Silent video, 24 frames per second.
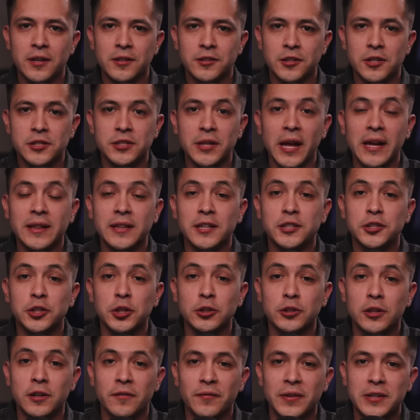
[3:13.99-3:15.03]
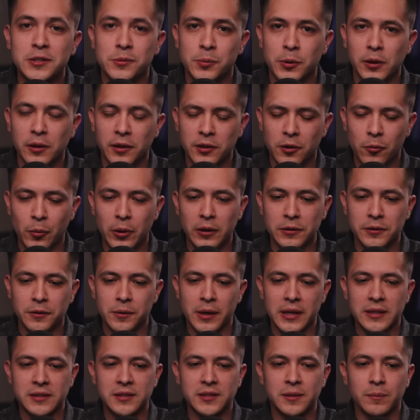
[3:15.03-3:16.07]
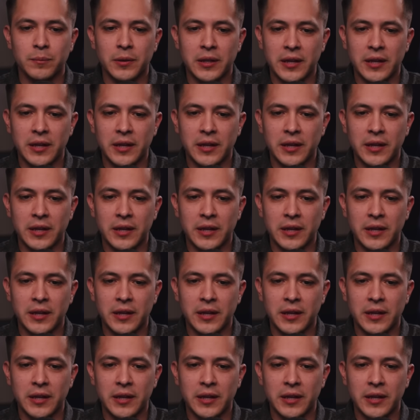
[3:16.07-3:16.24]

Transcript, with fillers: just like the children of Israel in the wilderness,